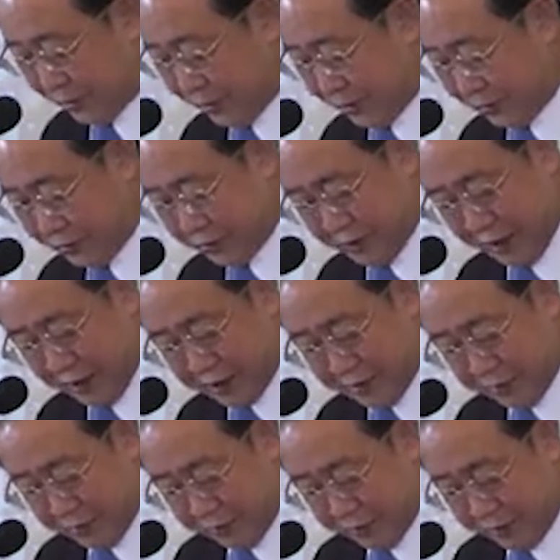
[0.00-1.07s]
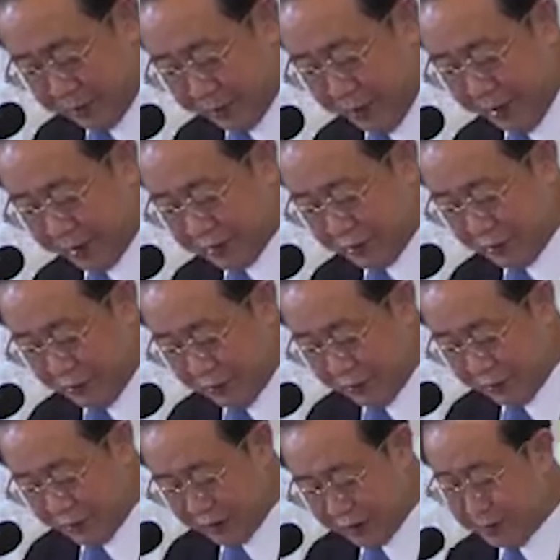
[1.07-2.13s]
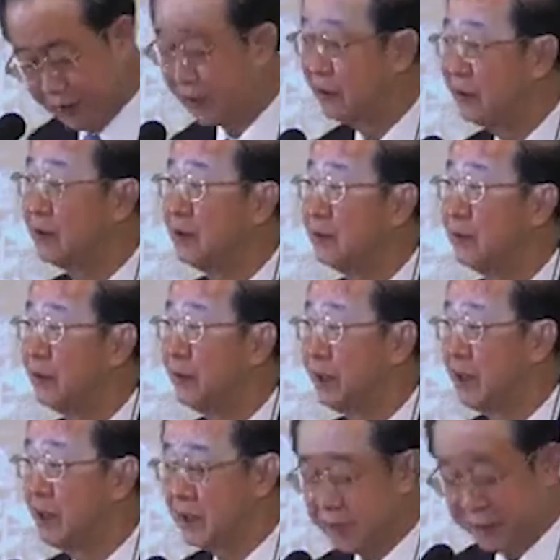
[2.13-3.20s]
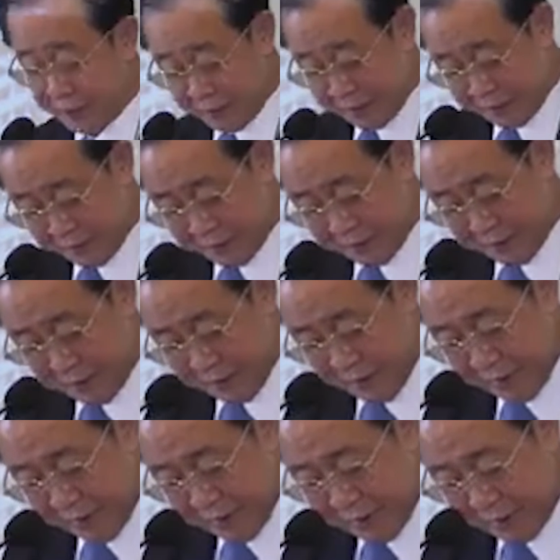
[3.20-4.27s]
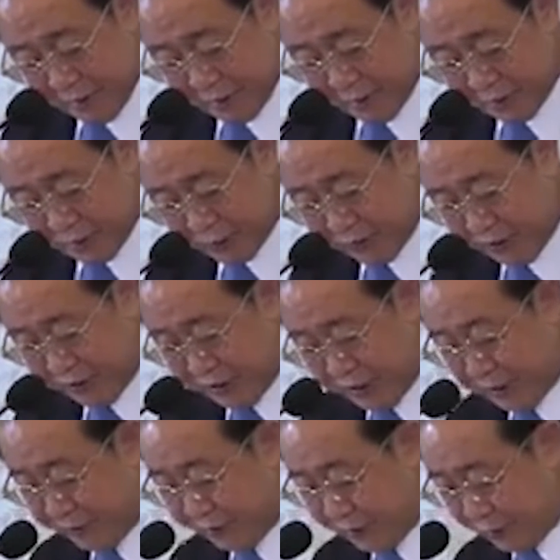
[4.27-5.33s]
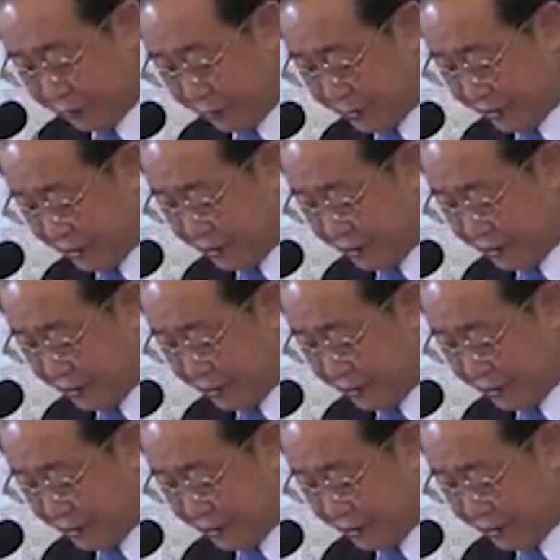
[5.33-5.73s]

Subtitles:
produced tangible impacts on urban mobility, leading to individuals'